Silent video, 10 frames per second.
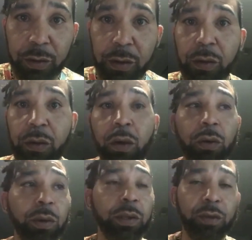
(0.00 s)
You can go
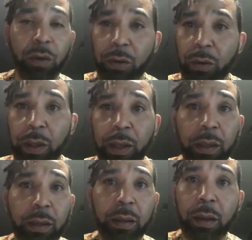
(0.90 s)
to Eternal Ink,
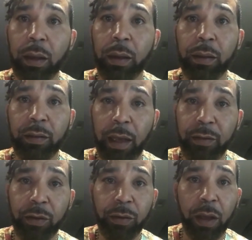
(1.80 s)

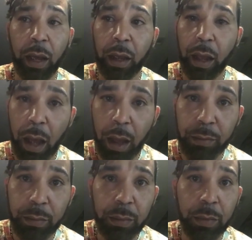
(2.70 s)
tattoo.com,